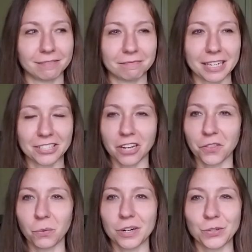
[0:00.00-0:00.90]
I just got the
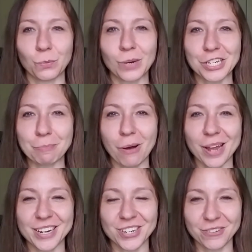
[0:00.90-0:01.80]
words wish upon
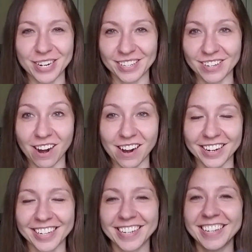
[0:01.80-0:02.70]
a shooting
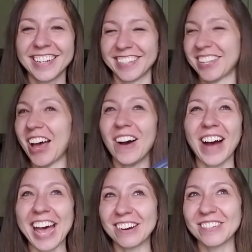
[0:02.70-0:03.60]
star. so
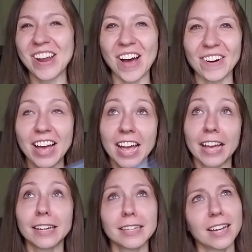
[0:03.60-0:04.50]
I don't know.
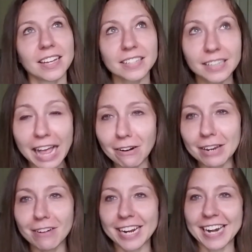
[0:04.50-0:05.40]
It's cloudy
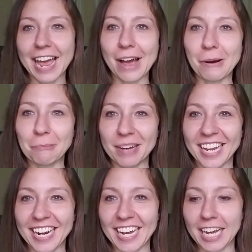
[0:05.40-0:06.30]
right now,
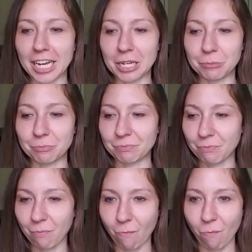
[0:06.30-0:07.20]
but um,
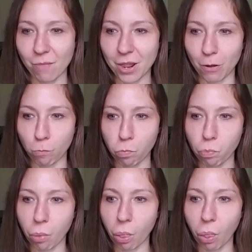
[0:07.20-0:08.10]
you know,
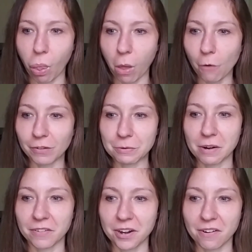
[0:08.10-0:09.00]
hopefully
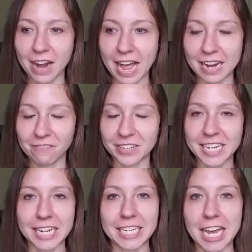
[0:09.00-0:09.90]
wherever you're at, and if it's
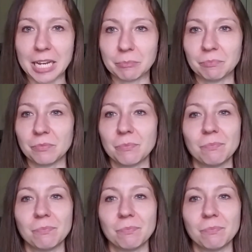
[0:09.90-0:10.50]
nighttime,